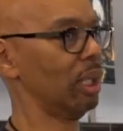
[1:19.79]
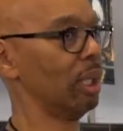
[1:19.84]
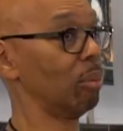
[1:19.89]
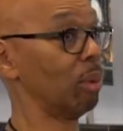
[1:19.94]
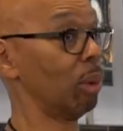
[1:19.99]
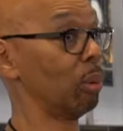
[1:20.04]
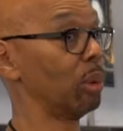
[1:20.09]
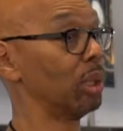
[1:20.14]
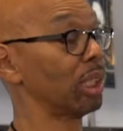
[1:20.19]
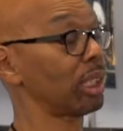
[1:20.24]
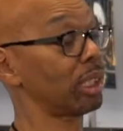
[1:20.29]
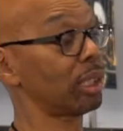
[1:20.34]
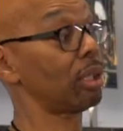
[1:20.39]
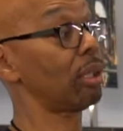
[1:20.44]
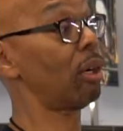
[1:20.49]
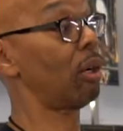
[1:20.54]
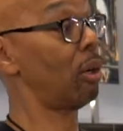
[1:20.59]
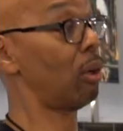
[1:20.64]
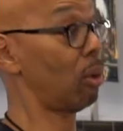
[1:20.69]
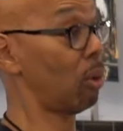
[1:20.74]
but we look at the
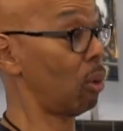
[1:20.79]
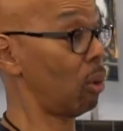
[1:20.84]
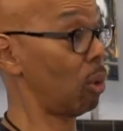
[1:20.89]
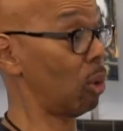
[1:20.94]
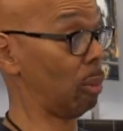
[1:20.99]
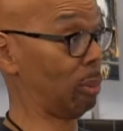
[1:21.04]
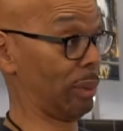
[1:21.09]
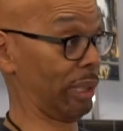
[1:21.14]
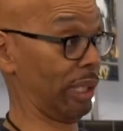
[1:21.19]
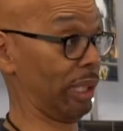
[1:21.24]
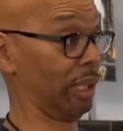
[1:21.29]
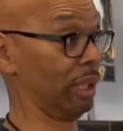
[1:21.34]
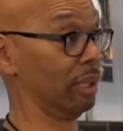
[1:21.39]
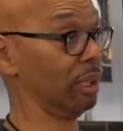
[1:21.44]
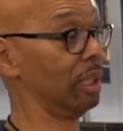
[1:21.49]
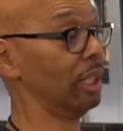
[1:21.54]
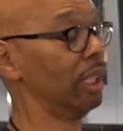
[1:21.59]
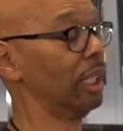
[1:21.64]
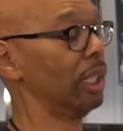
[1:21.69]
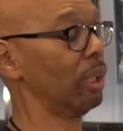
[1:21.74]
whole player
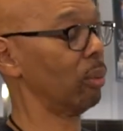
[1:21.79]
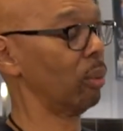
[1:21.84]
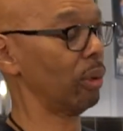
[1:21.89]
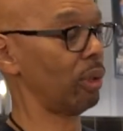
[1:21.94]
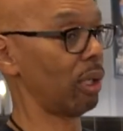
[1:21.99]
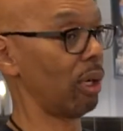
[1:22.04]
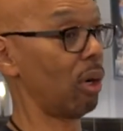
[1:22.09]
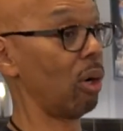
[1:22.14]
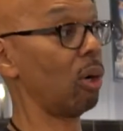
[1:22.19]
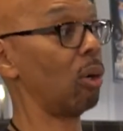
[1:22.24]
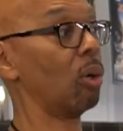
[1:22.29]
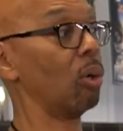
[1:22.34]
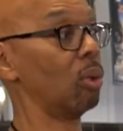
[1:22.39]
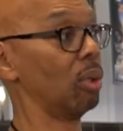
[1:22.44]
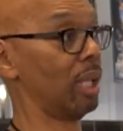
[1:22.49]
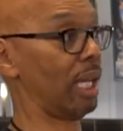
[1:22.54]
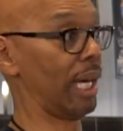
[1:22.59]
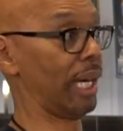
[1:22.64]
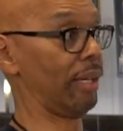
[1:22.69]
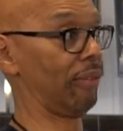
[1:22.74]
with the whole
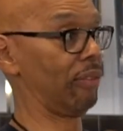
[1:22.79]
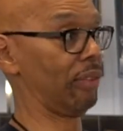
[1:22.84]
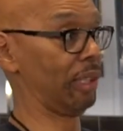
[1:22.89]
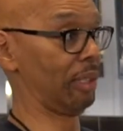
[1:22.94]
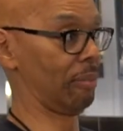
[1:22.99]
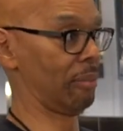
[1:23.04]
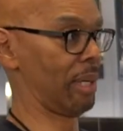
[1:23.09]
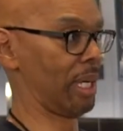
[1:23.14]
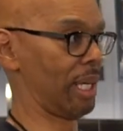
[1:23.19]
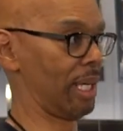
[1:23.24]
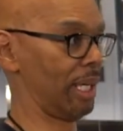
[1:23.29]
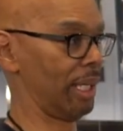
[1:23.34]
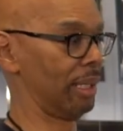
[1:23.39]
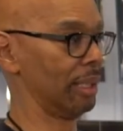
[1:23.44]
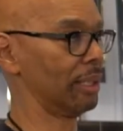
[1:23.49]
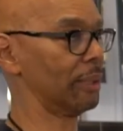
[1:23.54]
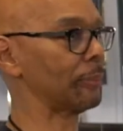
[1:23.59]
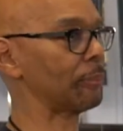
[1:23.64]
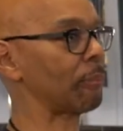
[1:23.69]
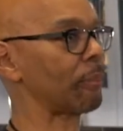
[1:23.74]
life in mind.
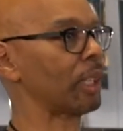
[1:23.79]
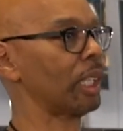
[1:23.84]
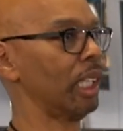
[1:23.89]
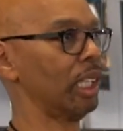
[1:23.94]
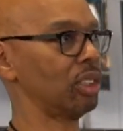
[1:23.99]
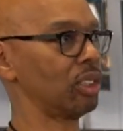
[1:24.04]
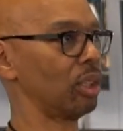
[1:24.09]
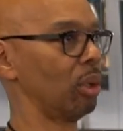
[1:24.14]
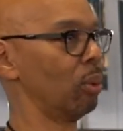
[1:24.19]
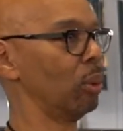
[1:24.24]
And so